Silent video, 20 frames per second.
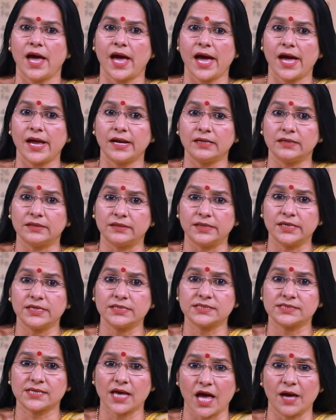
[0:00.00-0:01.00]
and
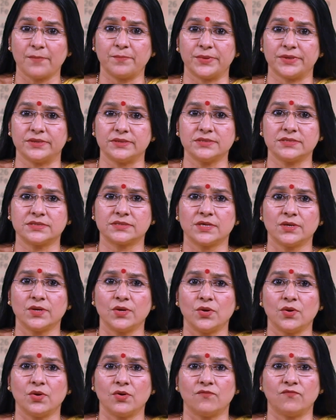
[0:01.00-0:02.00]
this happens
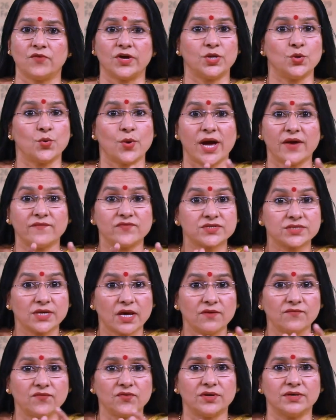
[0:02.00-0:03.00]
when you have
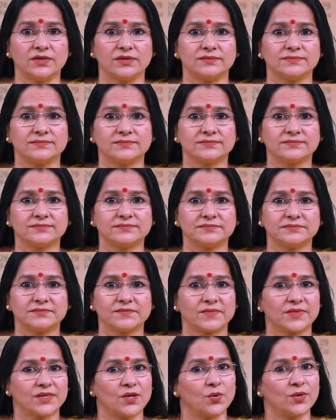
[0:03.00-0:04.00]
sulfur.
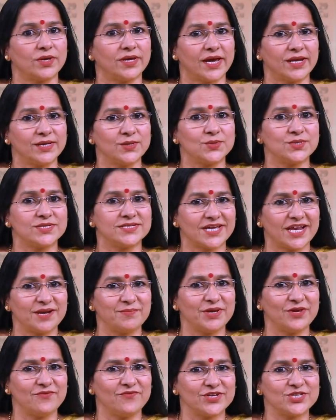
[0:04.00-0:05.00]
Now, can you tell
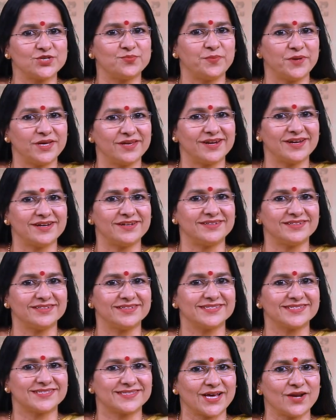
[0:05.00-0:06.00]
me which period
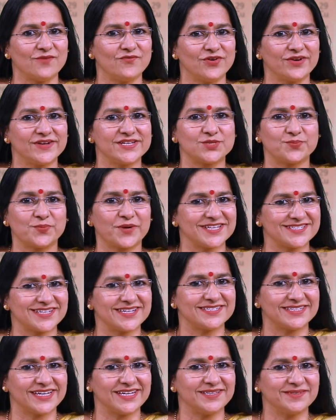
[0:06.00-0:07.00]
sulfur is
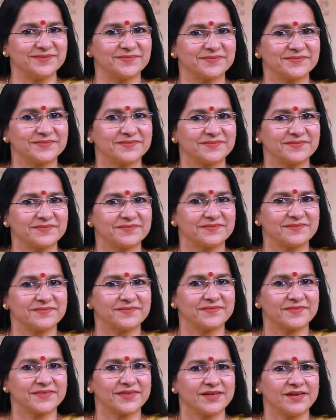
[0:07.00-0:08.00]
present in?
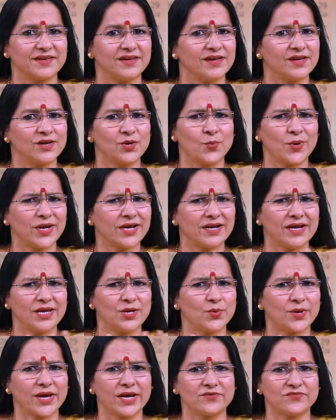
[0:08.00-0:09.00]
Quickly
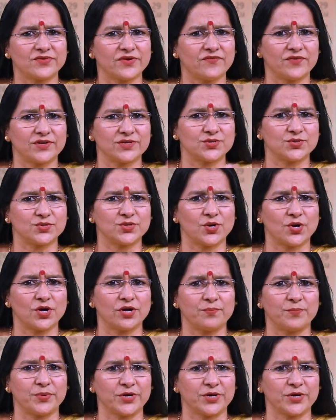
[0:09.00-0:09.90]
you can refer to your